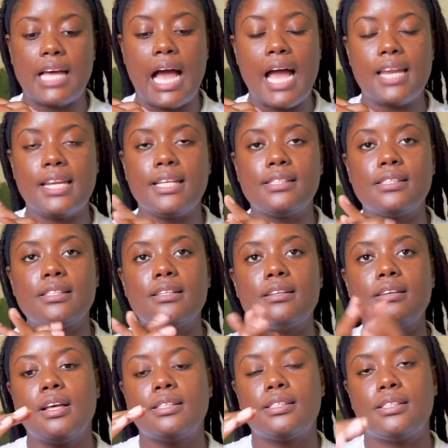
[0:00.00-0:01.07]
I need
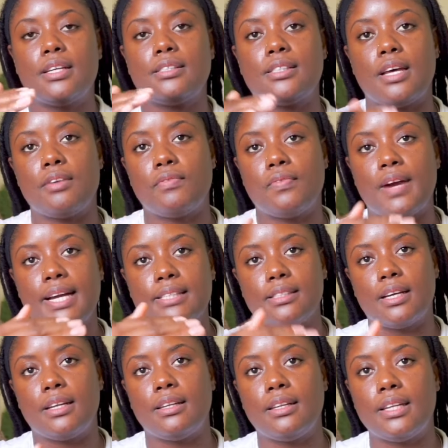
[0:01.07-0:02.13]
to sit and write
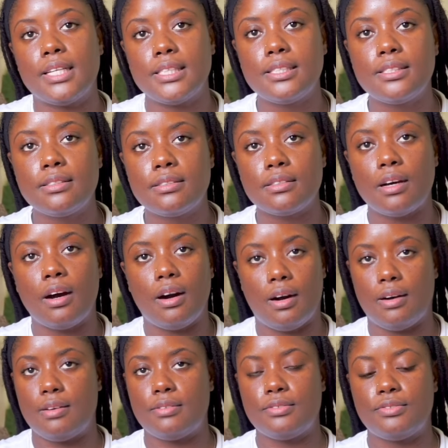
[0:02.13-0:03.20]
a list
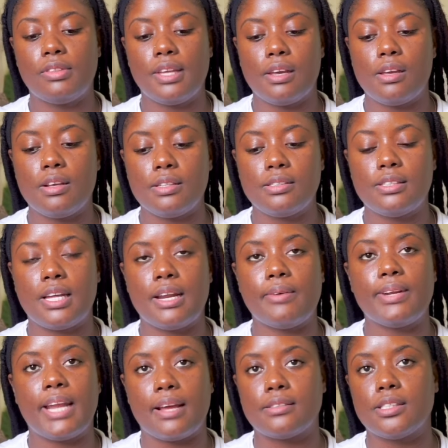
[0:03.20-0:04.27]
of things that I
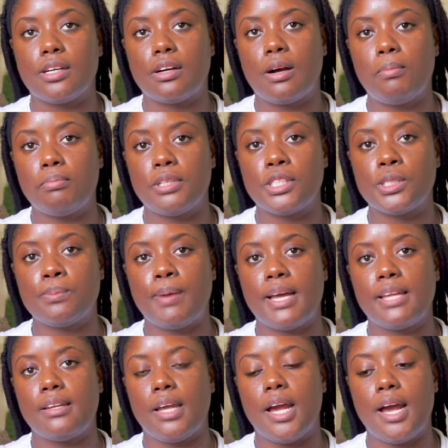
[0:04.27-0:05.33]
would like to accomplish by
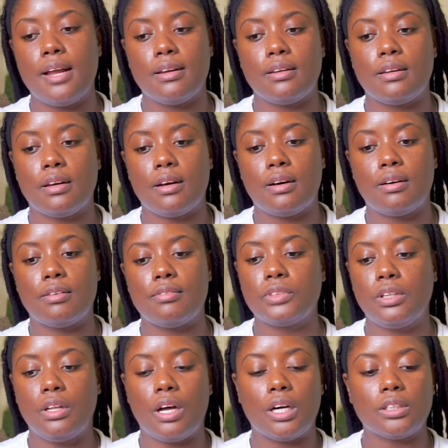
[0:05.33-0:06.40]
the end of
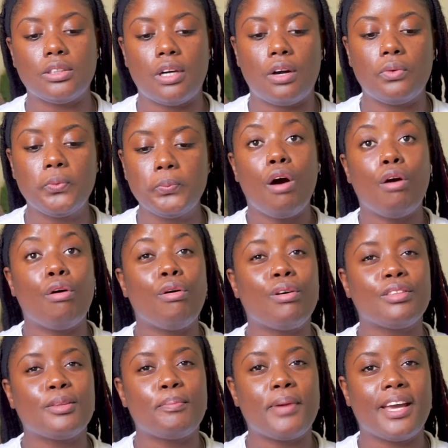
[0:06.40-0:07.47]
lockdown.
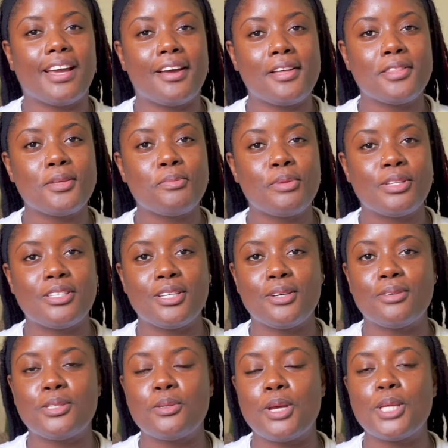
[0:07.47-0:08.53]
Oh, the Baker and the Beauty
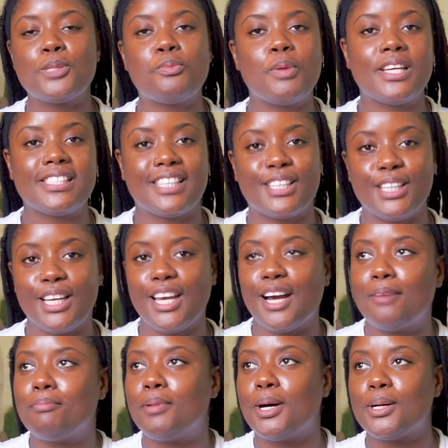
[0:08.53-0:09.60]
is basically
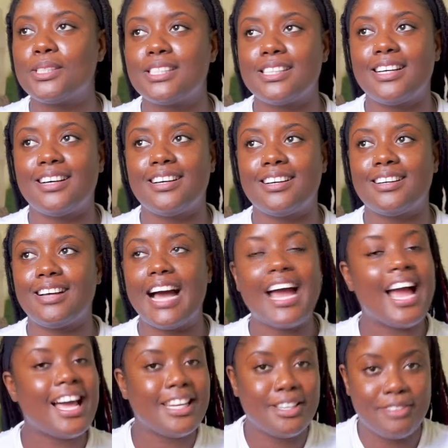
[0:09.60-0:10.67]
about, I
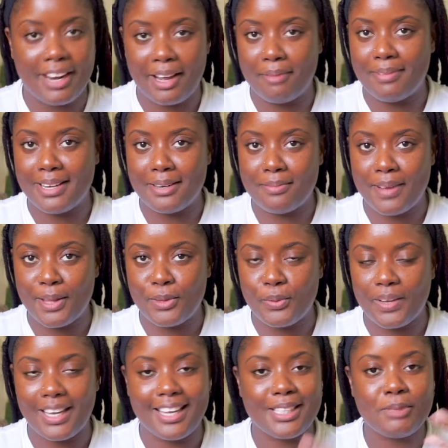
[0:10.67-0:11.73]
highly recommend it, by the
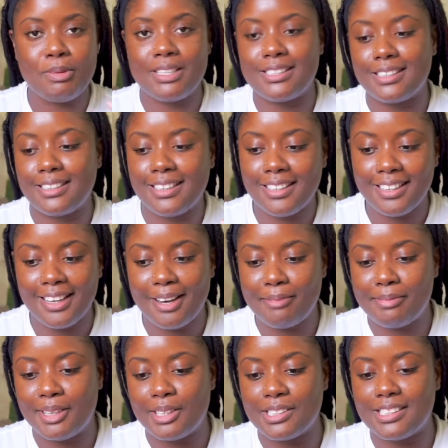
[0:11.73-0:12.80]
way. It's basically
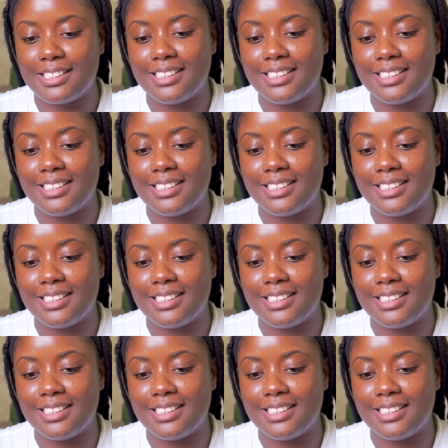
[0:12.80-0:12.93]
about